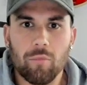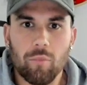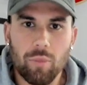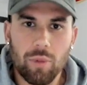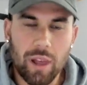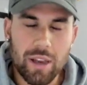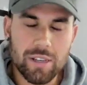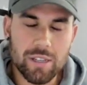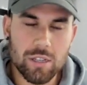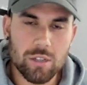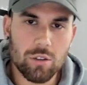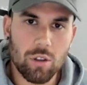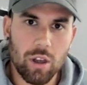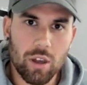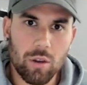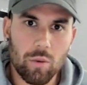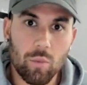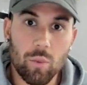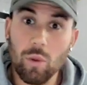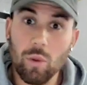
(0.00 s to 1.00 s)
Places
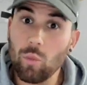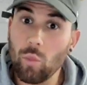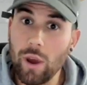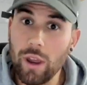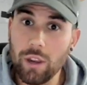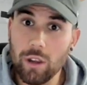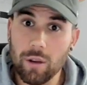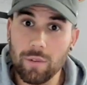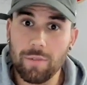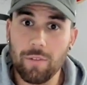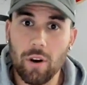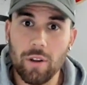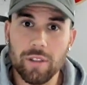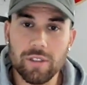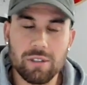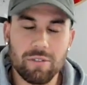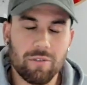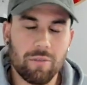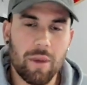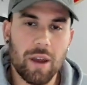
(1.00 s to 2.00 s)
like where you can find
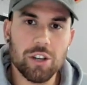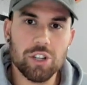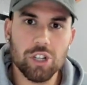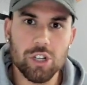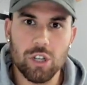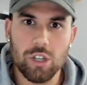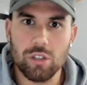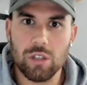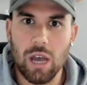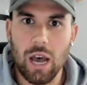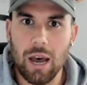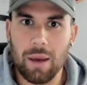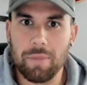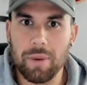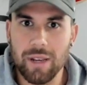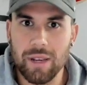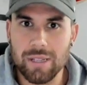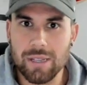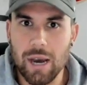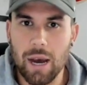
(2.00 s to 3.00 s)
this information is
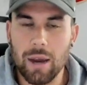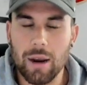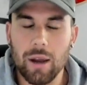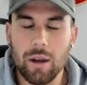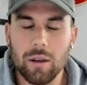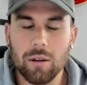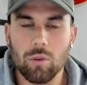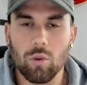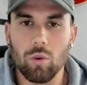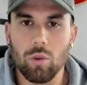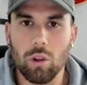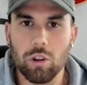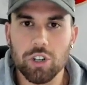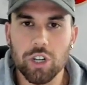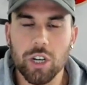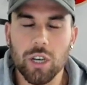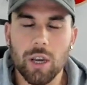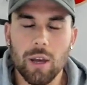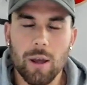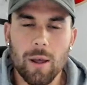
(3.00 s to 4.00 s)
RP Data,
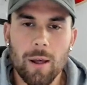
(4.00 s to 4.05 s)
CoreLogic.